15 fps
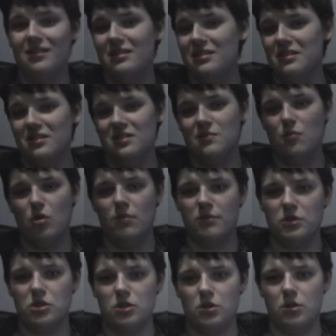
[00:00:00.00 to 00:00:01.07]
this is more
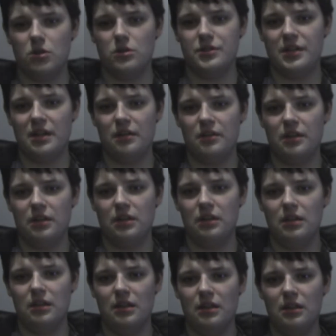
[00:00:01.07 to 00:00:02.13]
mature sounding
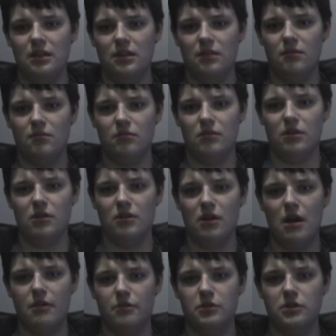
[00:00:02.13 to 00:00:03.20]
than their
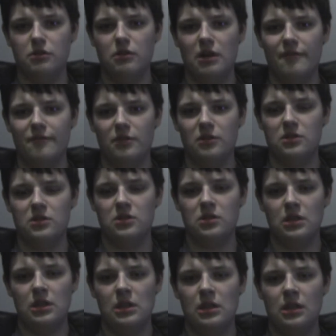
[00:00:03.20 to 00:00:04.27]
other two
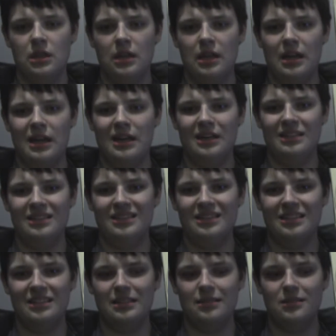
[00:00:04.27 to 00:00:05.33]
efforts, and
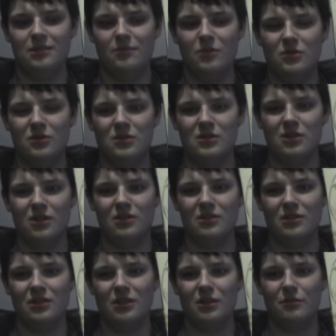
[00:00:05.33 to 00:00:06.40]
most of the songs
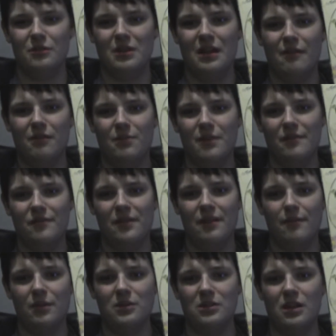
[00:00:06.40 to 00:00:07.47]
in here were not one of my
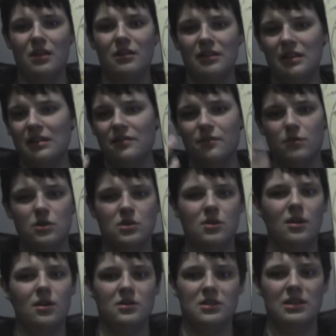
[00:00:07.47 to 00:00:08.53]
favorites. I only liked 4
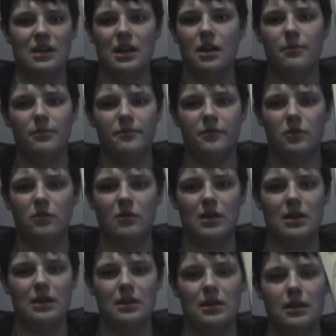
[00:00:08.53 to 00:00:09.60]
songs in the album, for
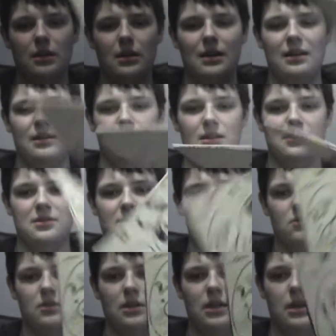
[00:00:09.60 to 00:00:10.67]
crying out loud. I need to listen
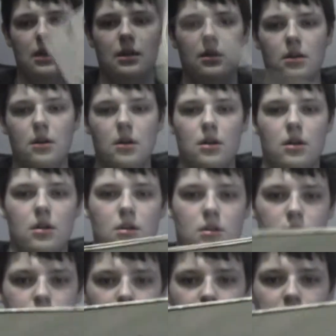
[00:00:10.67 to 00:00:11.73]
to it again.
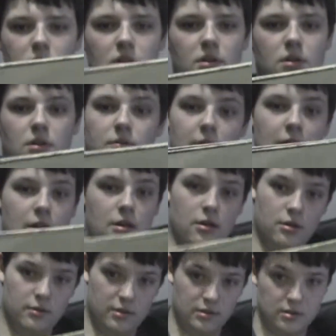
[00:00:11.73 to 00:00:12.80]
Let's show you the
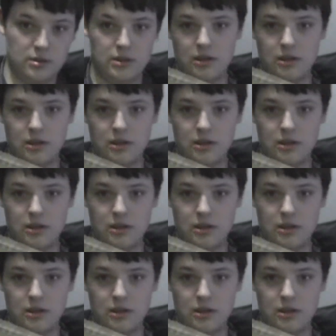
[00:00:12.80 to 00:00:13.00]
record. Let's